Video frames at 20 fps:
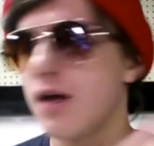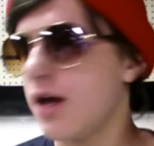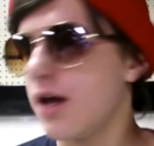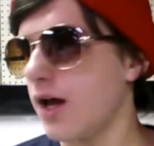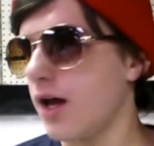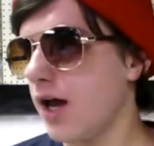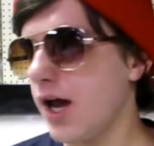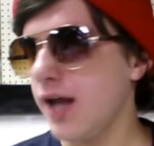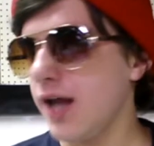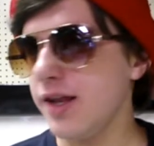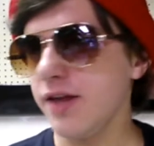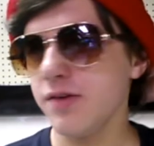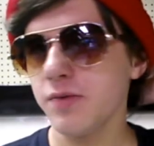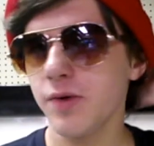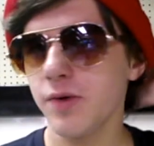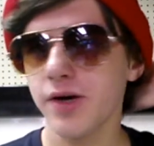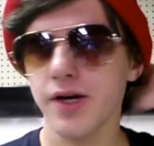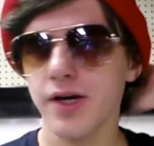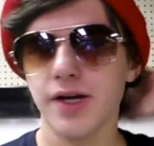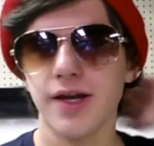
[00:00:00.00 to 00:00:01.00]
And this
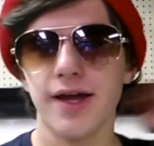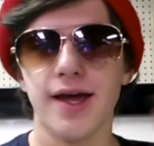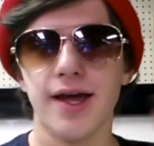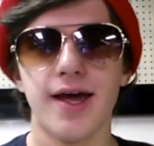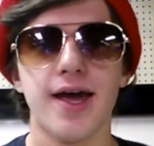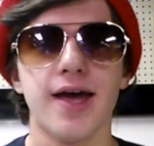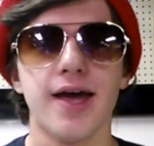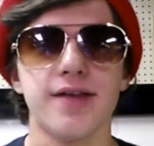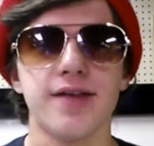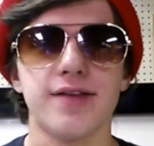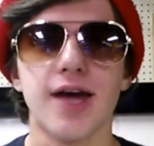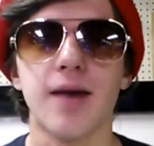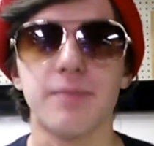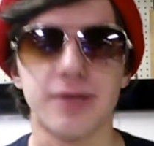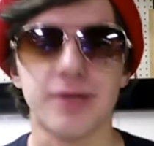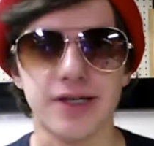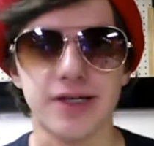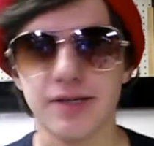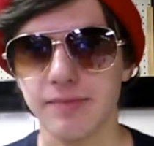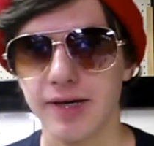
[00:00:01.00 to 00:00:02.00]
one has happened to
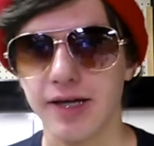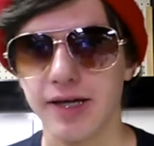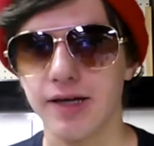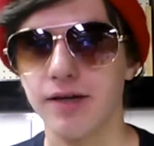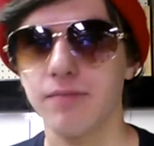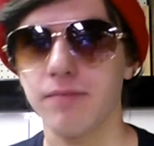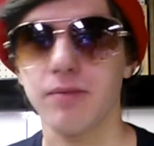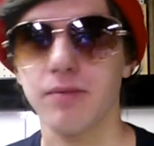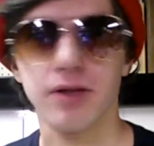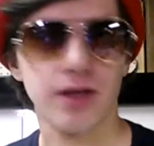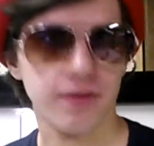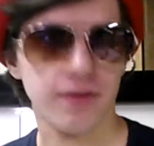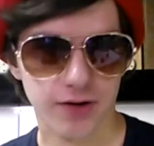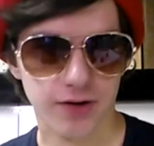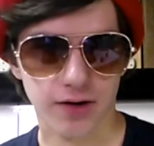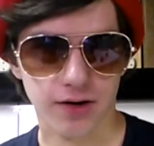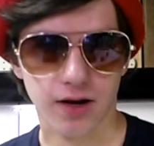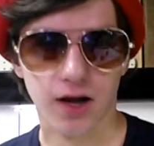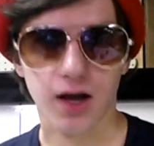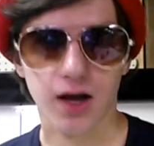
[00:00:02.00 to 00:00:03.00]
me, believe it or
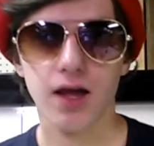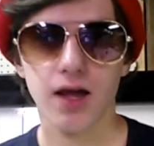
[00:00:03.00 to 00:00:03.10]
not,